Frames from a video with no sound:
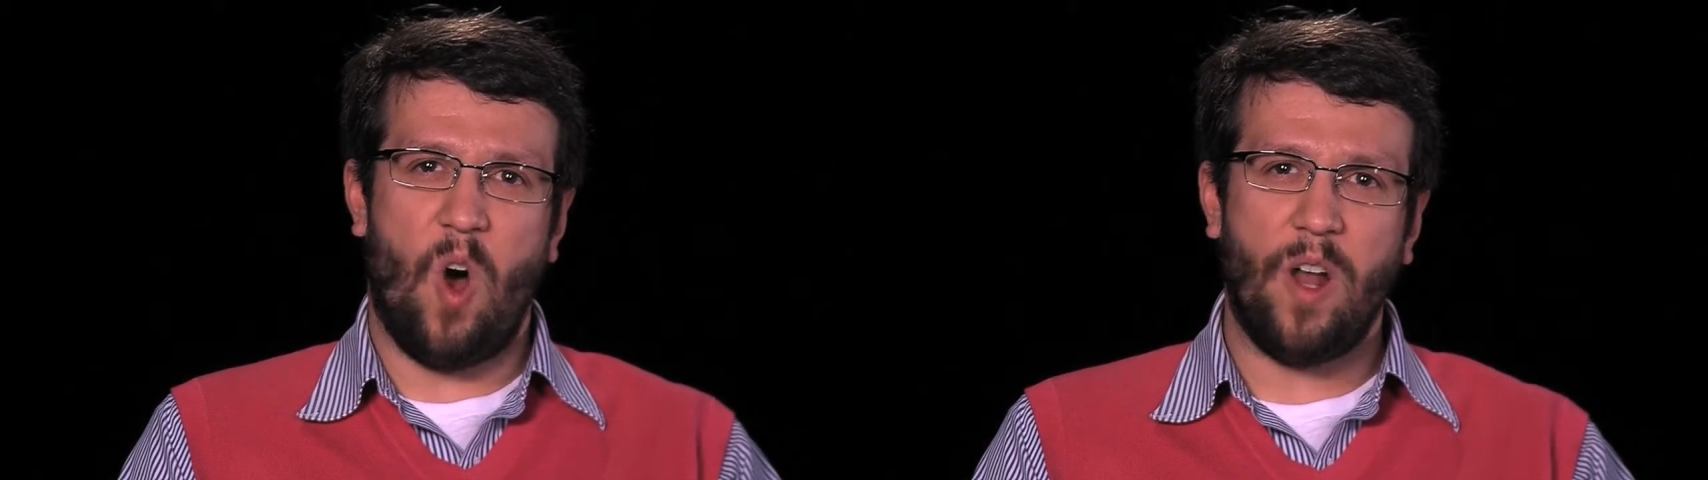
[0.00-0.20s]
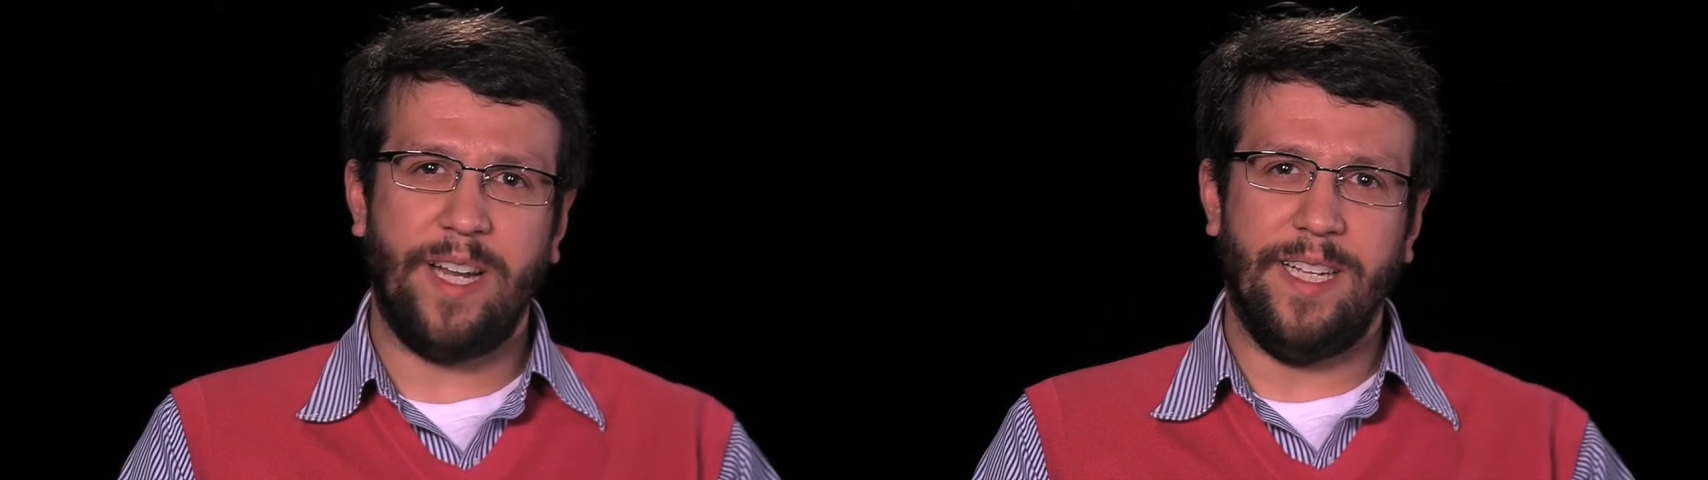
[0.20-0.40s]

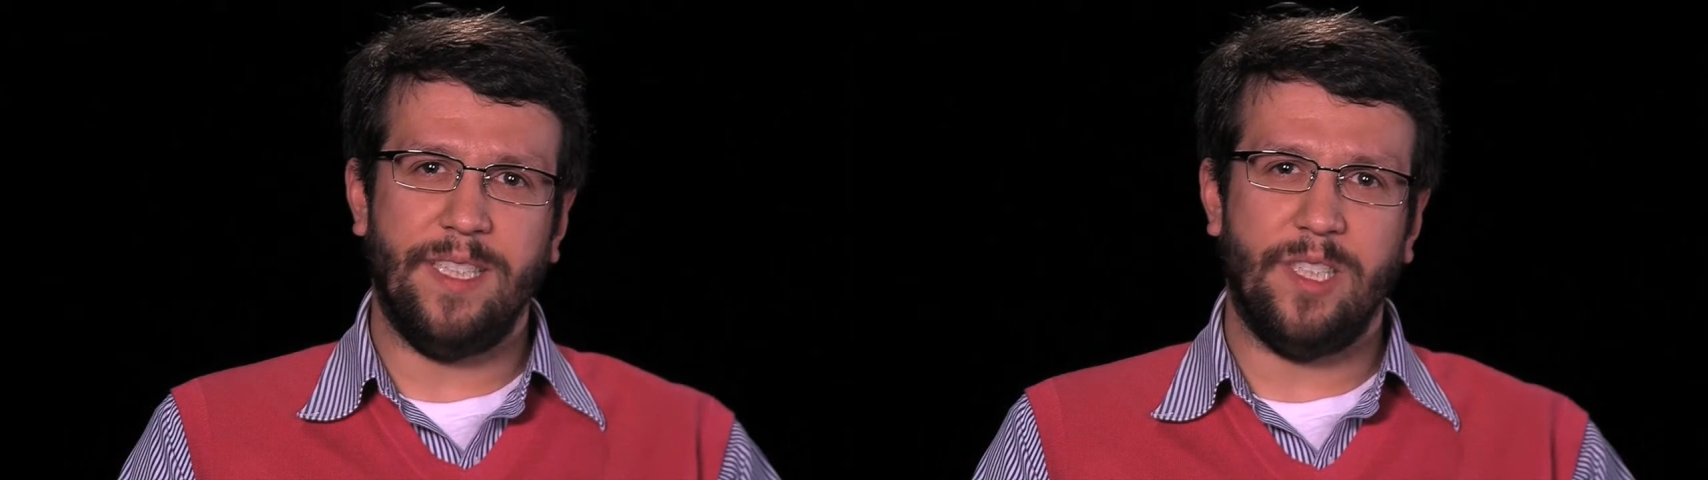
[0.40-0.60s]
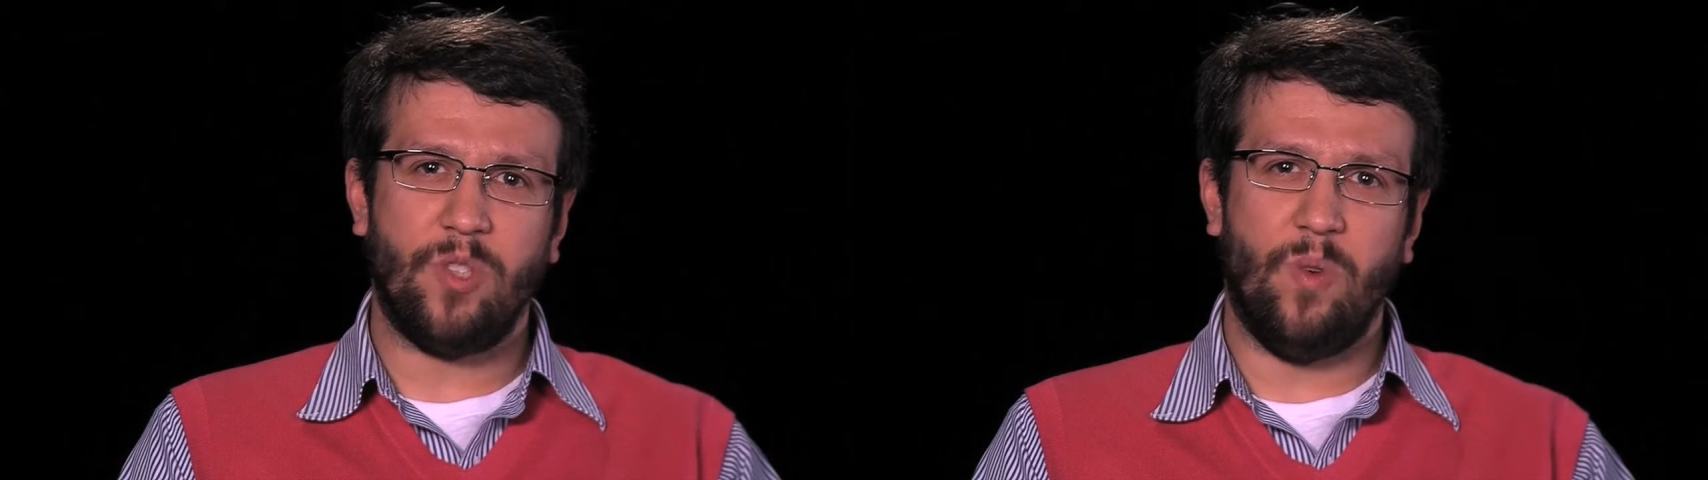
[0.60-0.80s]

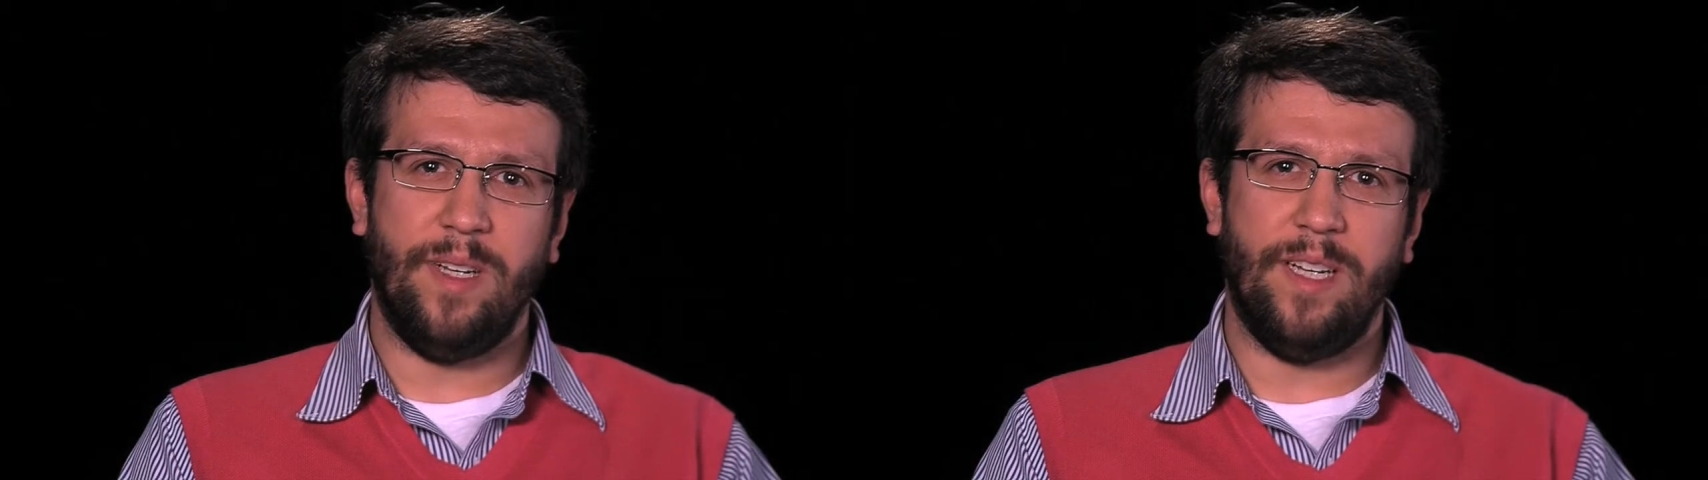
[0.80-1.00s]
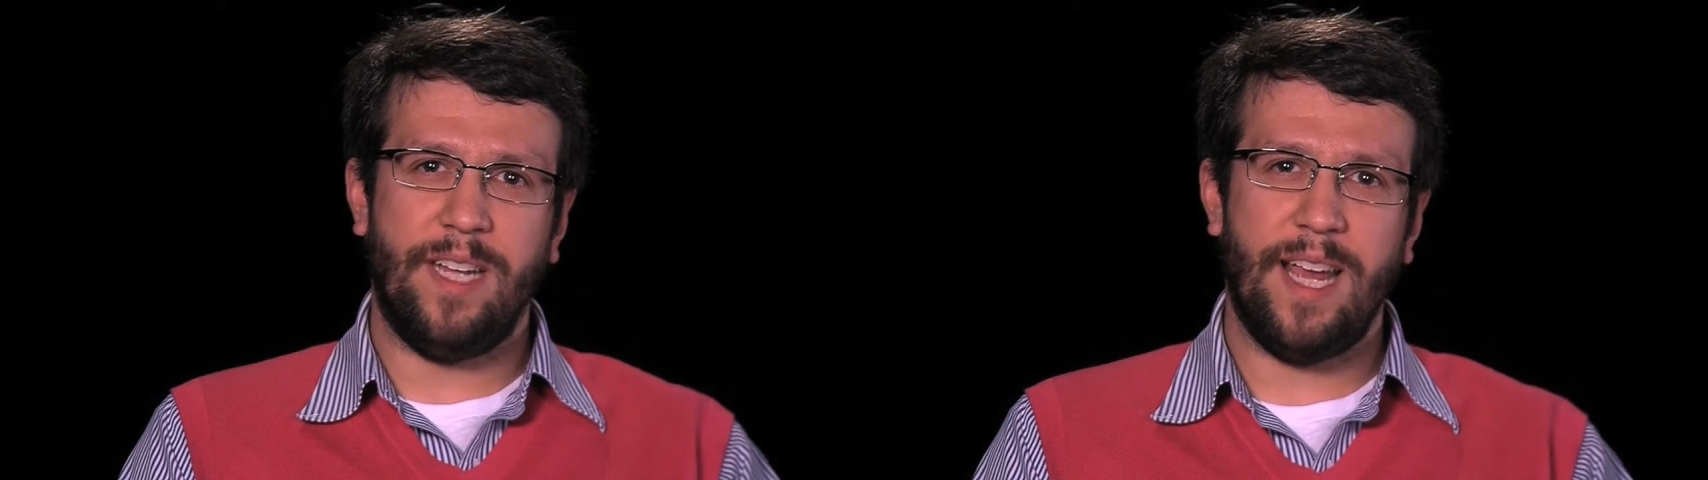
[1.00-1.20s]
audience, it's
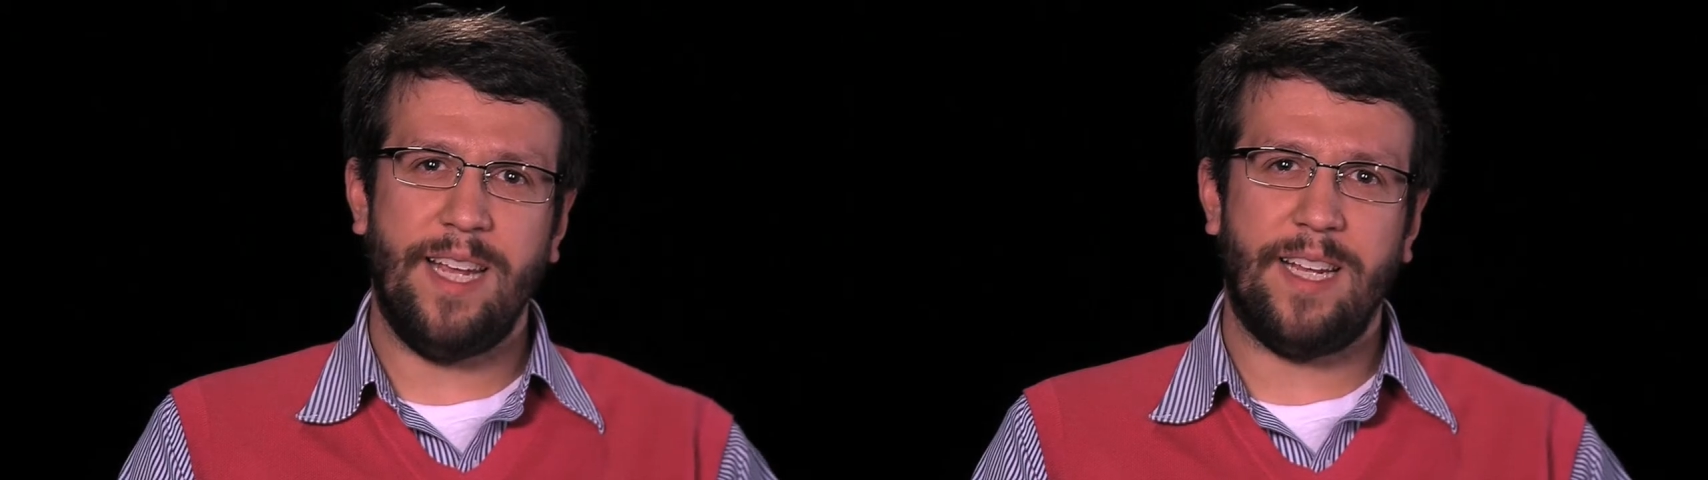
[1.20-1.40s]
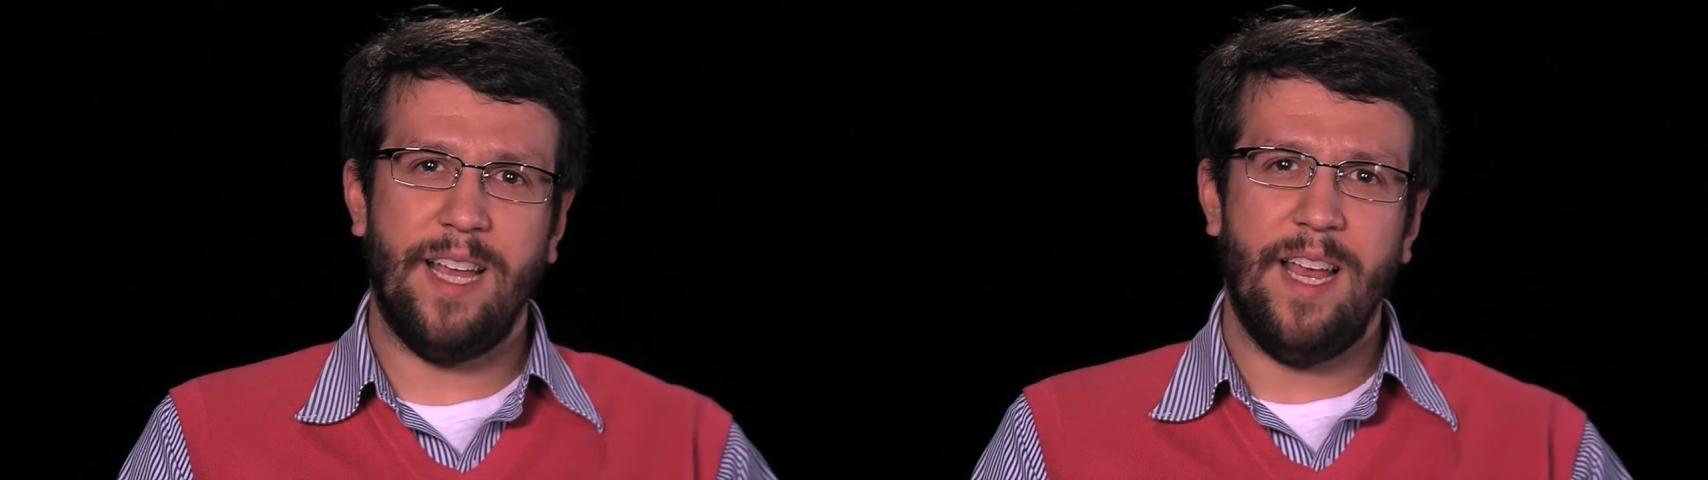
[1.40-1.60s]
going to
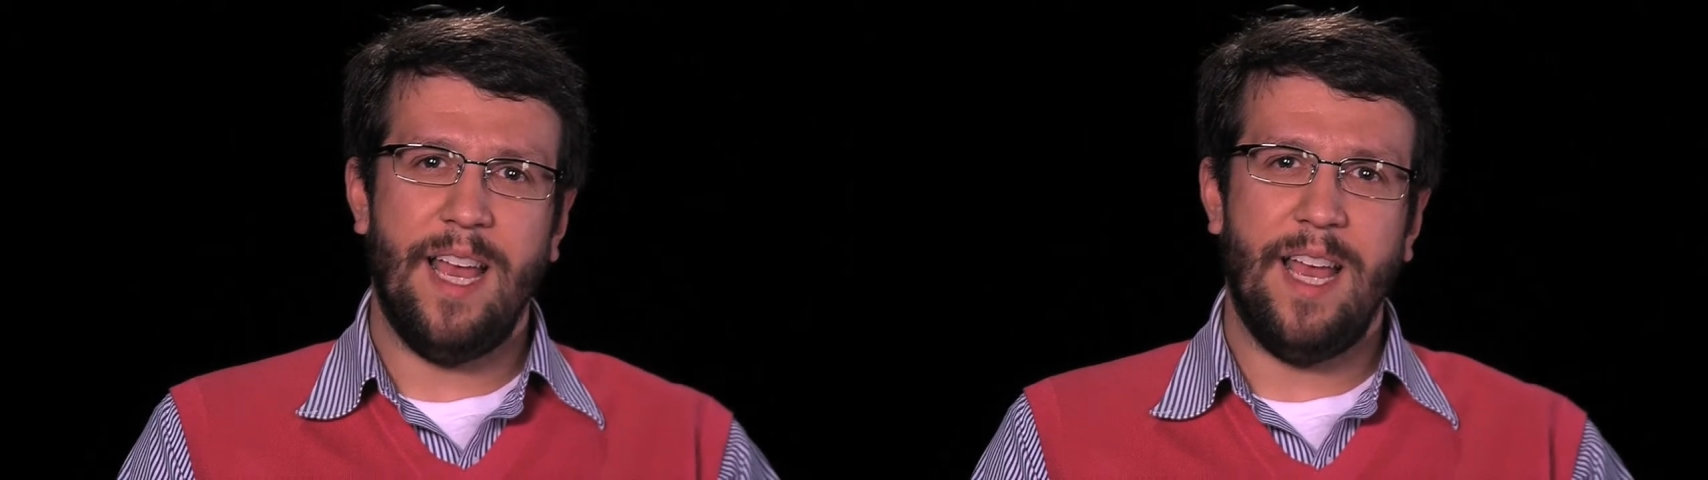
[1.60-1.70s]
take